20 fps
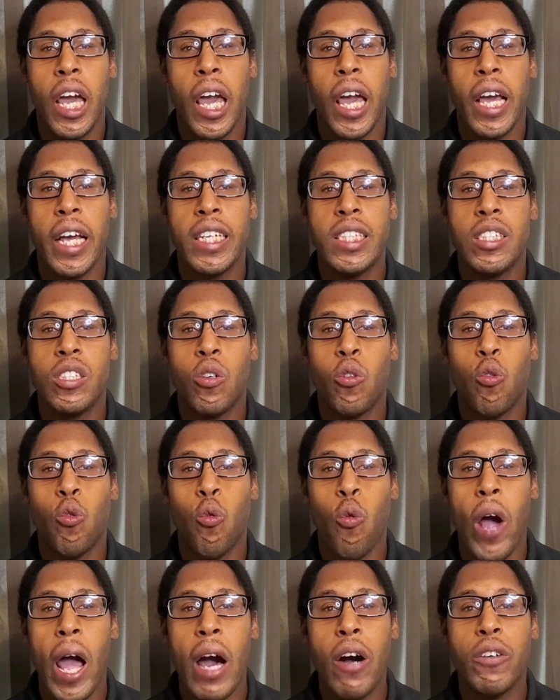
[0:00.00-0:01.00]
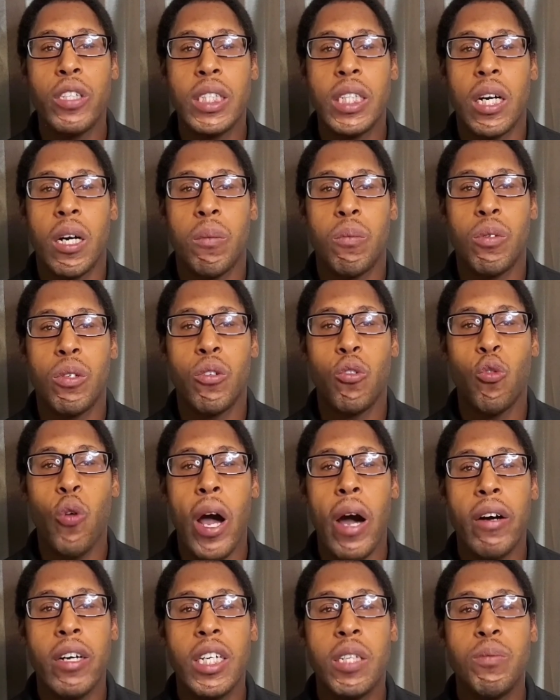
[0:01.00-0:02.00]
And welcome.
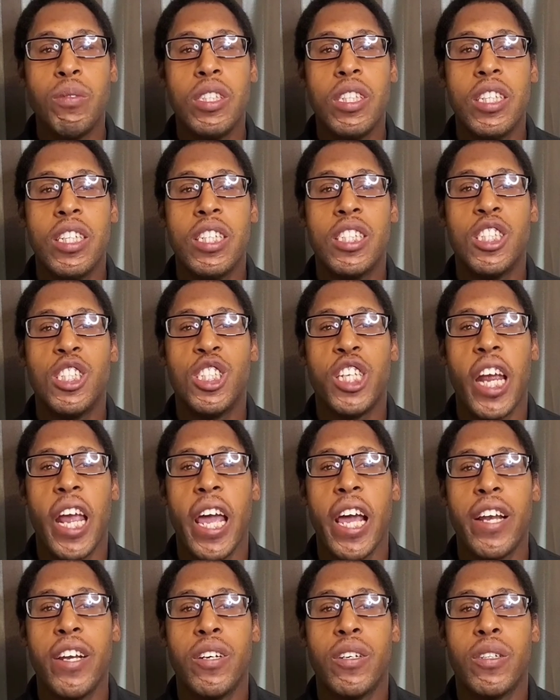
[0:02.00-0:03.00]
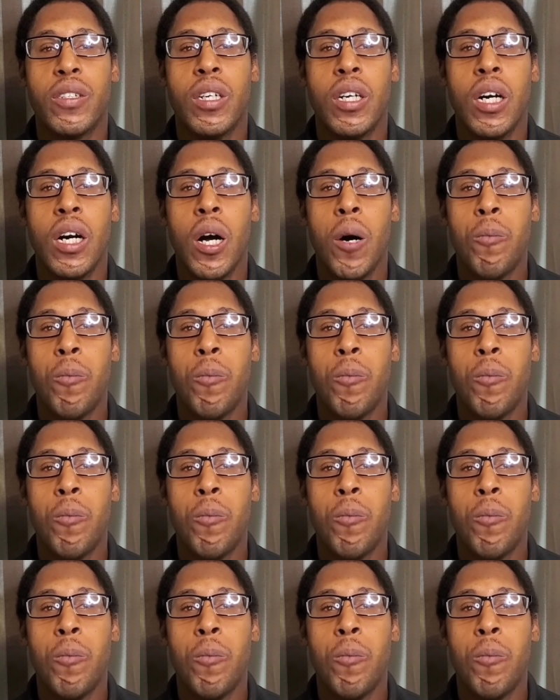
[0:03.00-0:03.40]
Welcome to the channel.